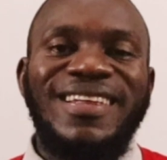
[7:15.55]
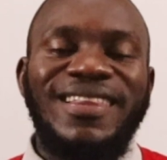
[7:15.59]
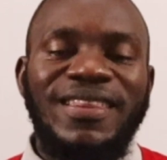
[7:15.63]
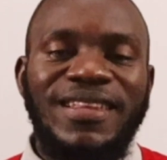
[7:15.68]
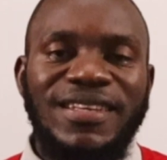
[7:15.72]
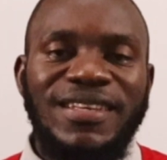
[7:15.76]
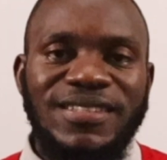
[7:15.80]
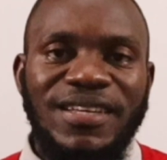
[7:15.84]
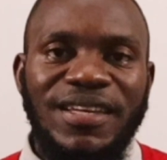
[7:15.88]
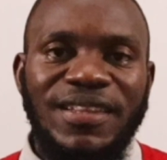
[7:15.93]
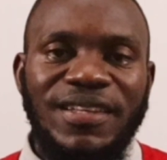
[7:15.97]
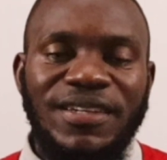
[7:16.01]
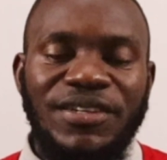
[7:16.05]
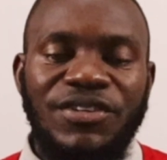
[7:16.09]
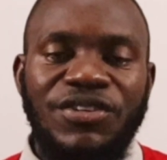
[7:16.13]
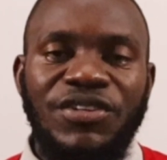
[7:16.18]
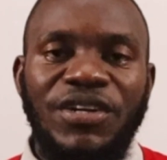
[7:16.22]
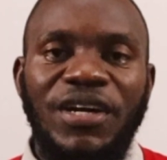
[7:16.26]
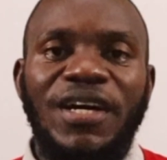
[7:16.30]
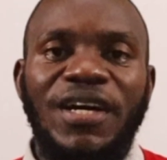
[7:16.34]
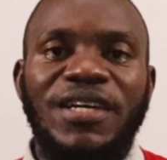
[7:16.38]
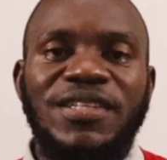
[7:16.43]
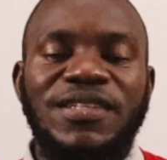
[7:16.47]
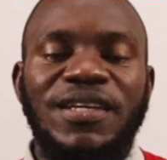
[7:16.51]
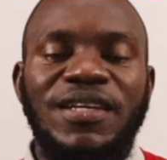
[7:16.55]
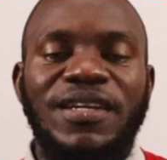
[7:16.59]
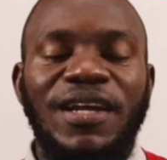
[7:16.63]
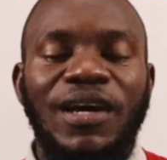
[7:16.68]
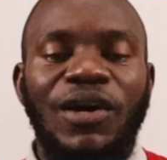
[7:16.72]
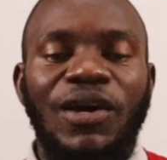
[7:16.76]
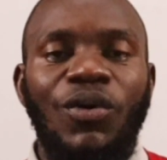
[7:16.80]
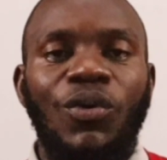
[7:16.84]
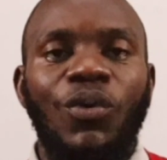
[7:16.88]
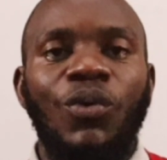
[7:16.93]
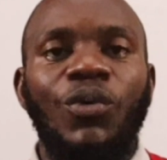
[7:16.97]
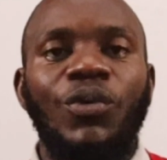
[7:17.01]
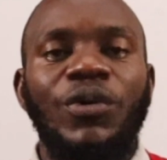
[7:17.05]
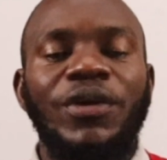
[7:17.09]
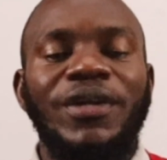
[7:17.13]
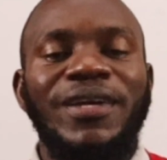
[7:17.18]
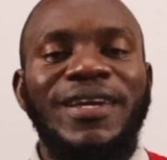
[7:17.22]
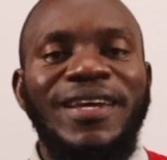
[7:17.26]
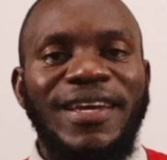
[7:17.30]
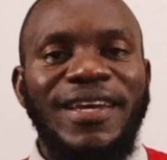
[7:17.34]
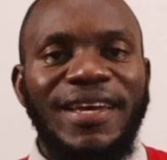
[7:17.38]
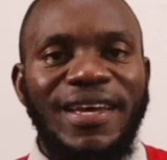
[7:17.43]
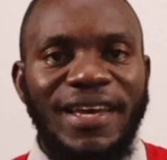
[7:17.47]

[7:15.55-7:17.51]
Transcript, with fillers: these are the drugs that are called